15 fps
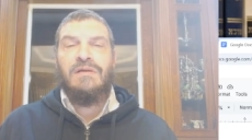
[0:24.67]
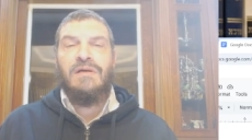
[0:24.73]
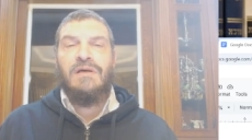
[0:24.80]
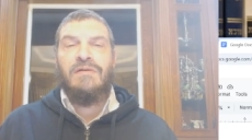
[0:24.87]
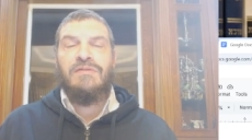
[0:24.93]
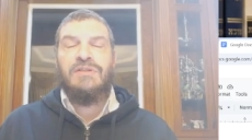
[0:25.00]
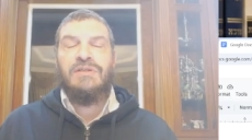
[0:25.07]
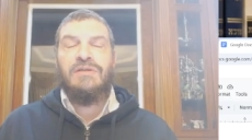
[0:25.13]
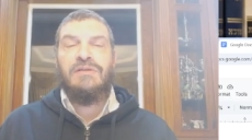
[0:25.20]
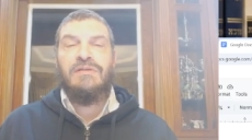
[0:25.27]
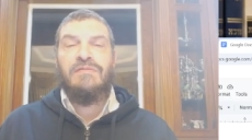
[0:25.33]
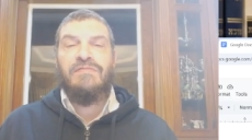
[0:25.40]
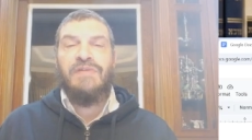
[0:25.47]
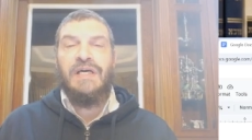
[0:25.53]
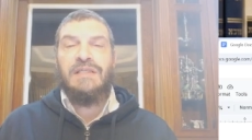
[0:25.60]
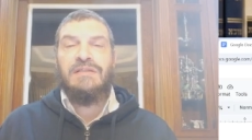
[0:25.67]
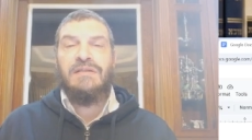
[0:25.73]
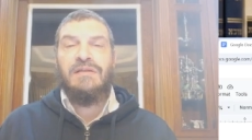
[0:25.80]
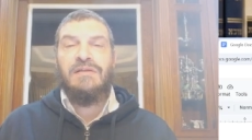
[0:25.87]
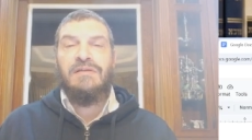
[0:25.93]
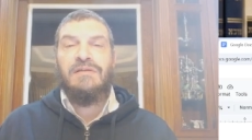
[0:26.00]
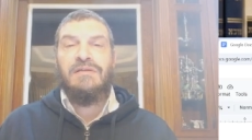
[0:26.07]
a certain
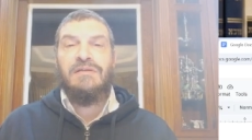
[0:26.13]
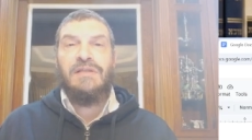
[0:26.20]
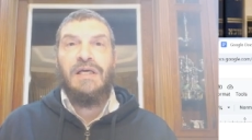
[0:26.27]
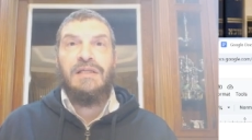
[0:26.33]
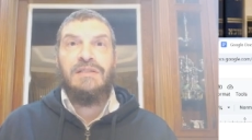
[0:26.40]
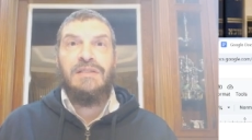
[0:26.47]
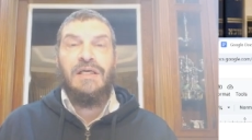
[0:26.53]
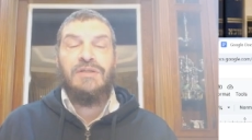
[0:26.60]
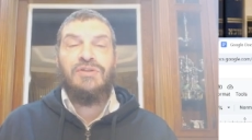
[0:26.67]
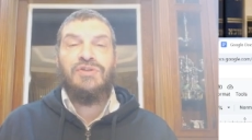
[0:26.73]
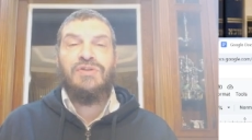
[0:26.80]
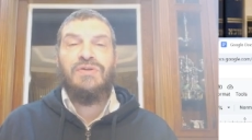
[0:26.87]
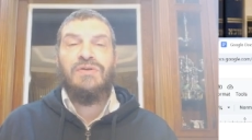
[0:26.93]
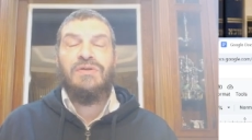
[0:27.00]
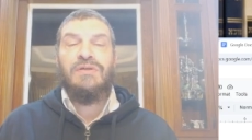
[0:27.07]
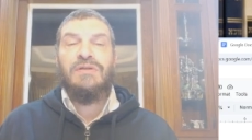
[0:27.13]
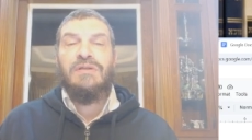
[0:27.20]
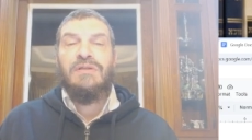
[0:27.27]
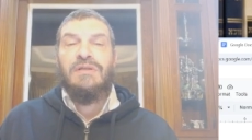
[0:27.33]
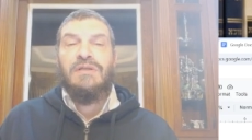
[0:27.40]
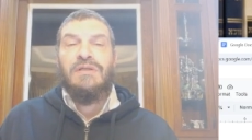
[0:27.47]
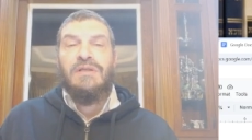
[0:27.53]
vessel that he's not sure
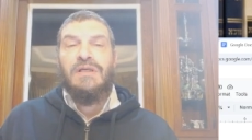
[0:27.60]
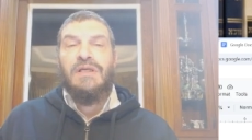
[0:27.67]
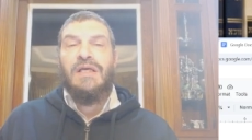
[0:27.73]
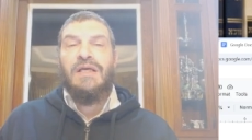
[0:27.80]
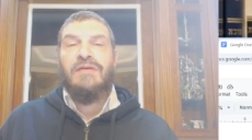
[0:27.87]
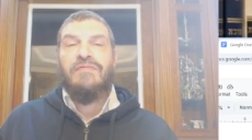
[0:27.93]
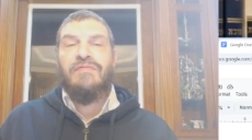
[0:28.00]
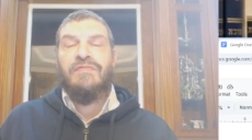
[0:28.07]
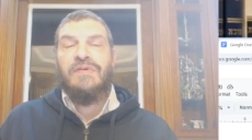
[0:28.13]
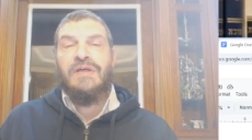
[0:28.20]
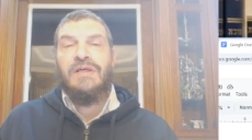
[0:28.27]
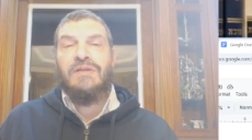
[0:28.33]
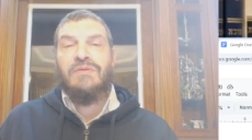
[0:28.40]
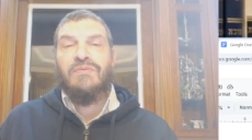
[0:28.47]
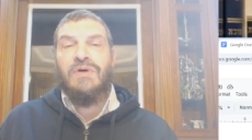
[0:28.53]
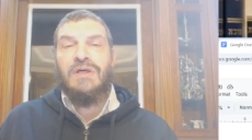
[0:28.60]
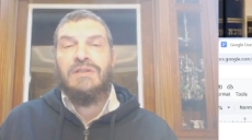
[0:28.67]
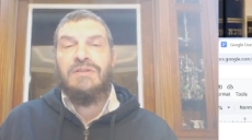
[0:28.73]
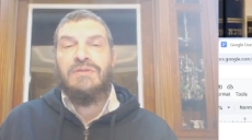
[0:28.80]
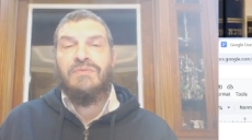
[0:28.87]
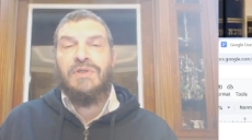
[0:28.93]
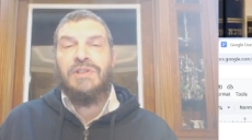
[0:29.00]
if it
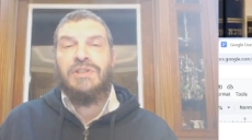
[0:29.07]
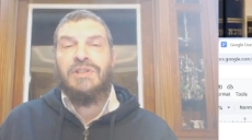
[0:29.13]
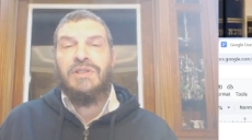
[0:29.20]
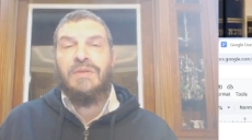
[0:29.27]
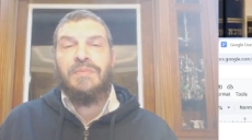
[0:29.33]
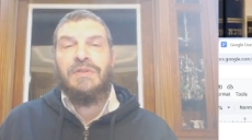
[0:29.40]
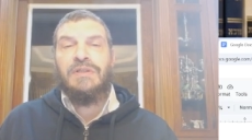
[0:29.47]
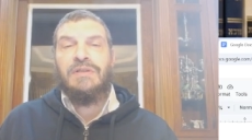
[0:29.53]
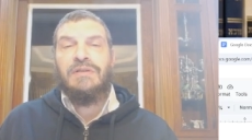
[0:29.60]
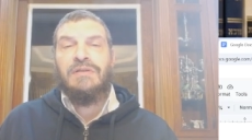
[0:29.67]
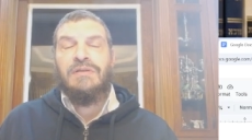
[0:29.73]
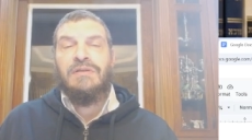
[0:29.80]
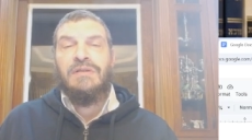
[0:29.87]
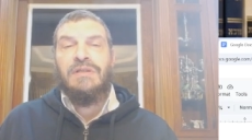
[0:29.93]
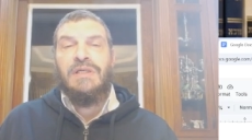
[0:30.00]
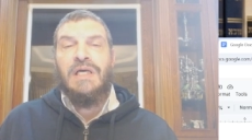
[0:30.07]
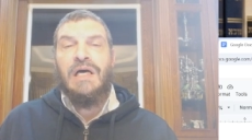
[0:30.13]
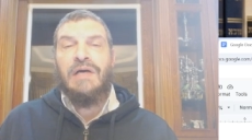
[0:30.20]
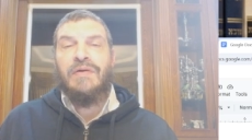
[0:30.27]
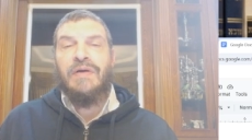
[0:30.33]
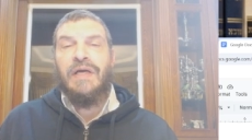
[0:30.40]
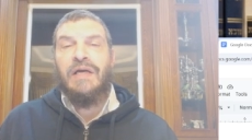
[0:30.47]
was worshipped.
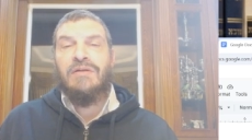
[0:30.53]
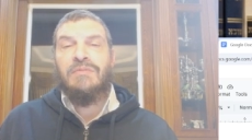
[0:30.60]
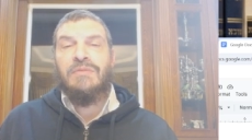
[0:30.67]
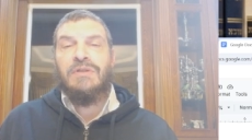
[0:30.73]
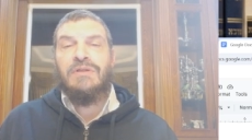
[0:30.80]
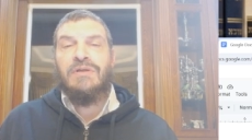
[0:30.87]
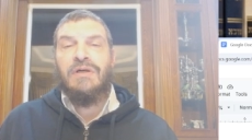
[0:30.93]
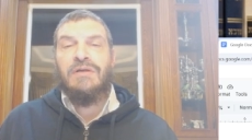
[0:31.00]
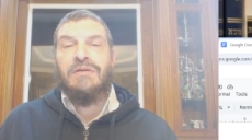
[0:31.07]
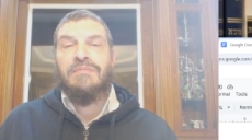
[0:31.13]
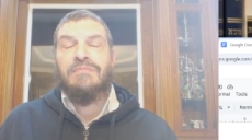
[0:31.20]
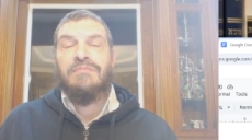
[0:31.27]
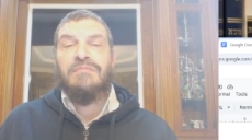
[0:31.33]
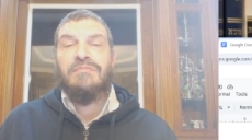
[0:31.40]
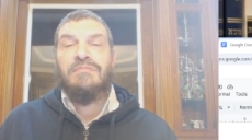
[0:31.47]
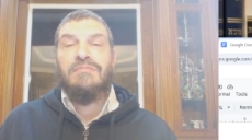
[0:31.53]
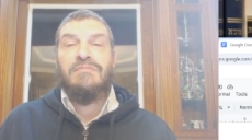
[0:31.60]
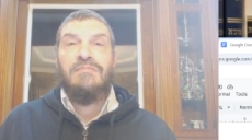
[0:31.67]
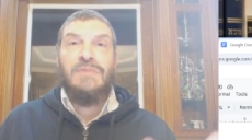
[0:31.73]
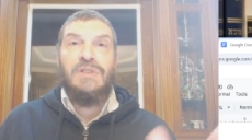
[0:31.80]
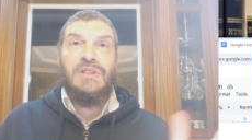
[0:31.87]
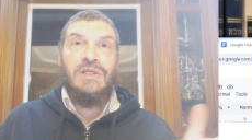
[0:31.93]
Harei Elu Mutarim.
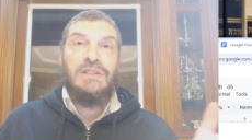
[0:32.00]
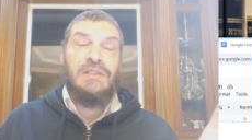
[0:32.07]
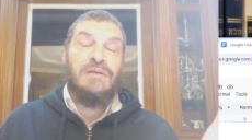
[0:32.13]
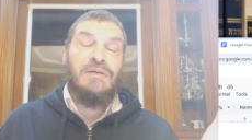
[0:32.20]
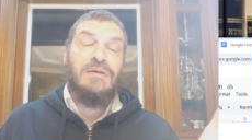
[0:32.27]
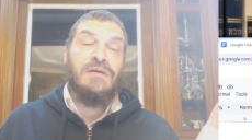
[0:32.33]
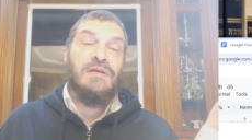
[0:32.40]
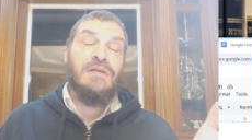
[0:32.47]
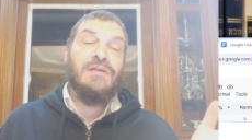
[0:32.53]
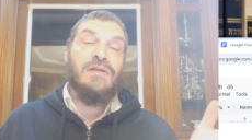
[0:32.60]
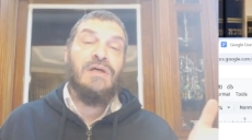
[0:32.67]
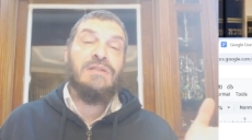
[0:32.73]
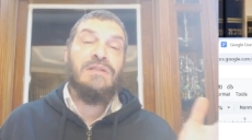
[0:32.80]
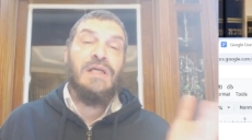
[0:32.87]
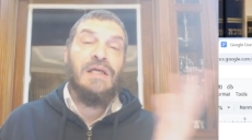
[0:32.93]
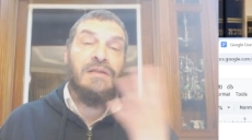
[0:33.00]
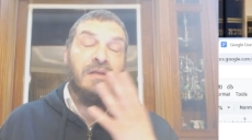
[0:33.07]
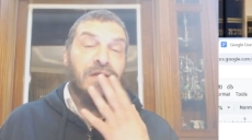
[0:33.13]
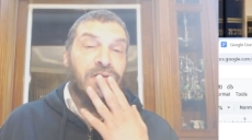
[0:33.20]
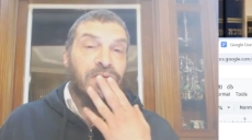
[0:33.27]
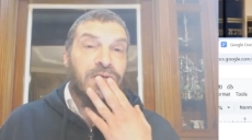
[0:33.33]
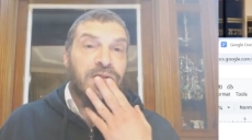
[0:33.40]
He does not
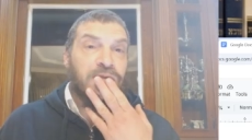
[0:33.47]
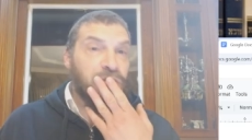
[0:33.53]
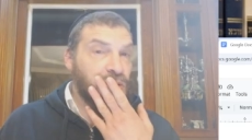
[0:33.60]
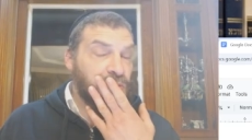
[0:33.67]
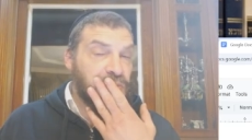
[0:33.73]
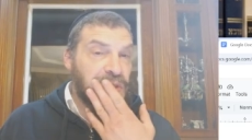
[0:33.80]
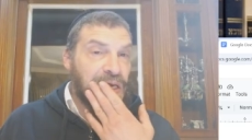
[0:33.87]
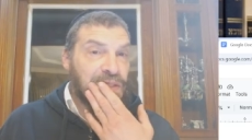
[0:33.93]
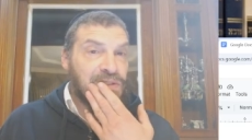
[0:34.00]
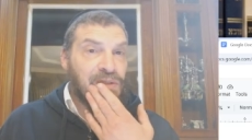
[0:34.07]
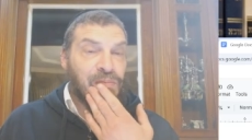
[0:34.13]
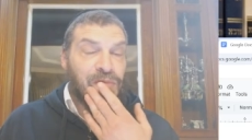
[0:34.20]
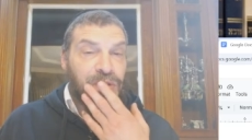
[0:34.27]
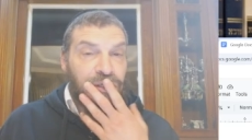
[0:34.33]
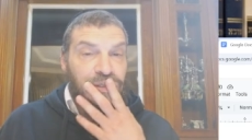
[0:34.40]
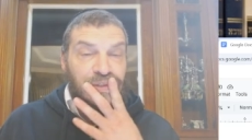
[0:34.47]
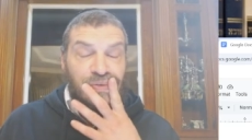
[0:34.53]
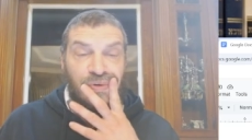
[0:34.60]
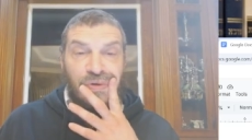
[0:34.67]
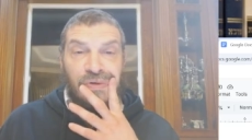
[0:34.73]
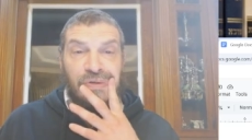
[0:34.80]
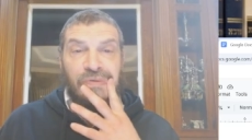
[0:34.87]
need to assume that something is
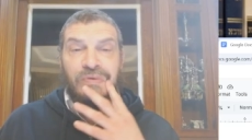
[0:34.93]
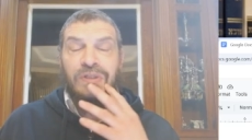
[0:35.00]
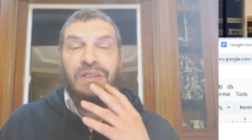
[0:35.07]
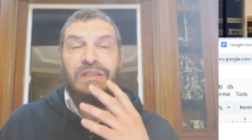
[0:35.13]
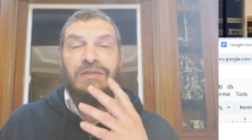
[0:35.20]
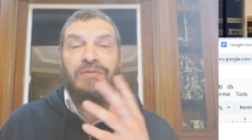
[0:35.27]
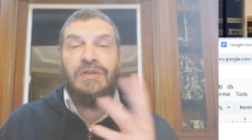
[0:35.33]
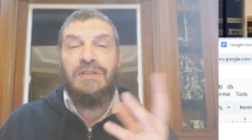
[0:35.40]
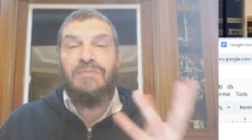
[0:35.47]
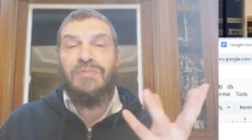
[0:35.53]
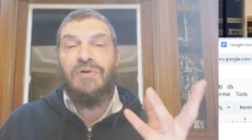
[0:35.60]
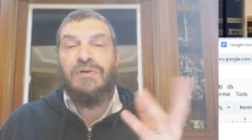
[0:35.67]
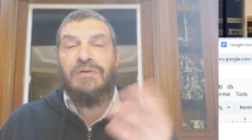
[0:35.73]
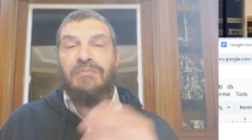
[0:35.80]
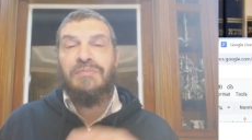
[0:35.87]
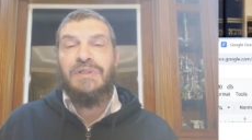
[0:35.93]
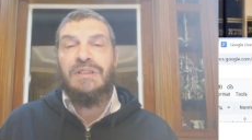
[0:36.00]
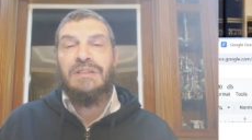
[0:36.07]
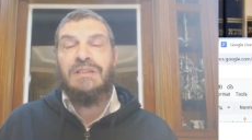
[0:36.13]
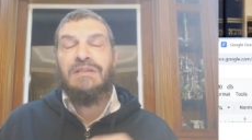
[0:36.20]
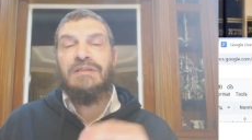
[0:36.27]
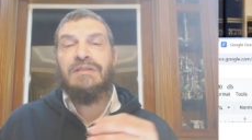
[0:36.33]
wrong with these broken
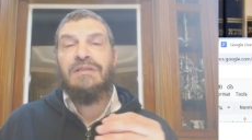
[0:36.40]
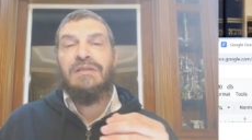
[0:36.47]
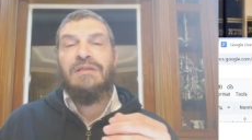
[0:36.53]
pieces.